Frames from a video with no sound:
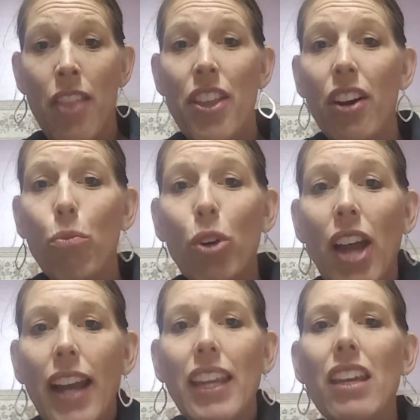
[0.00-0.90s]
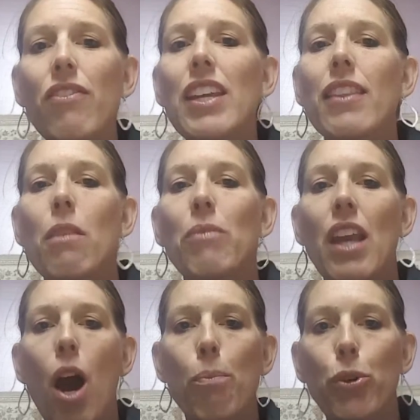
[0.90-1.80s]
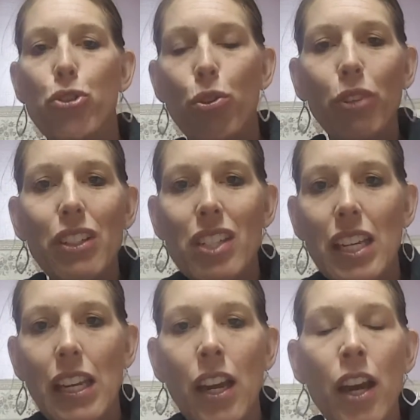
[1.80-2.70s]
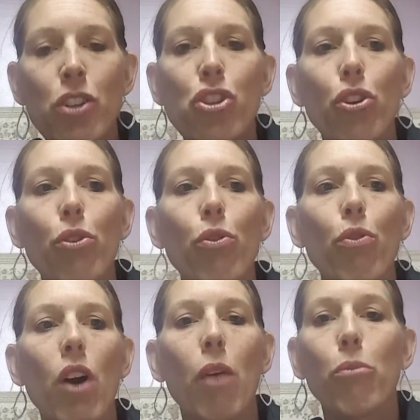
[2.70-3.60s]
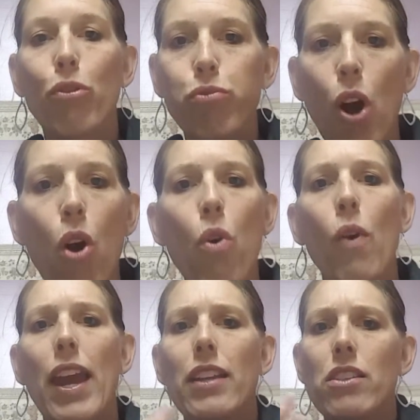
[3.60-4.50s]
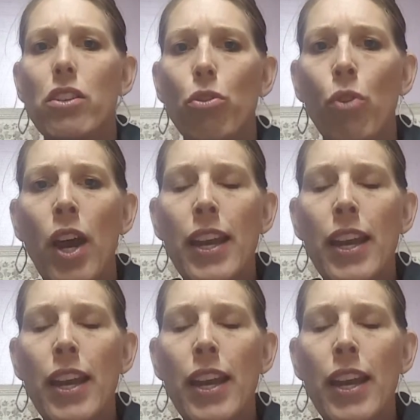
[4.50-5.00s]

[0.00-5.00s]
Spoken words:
We're not giving them the opportunity to grow and to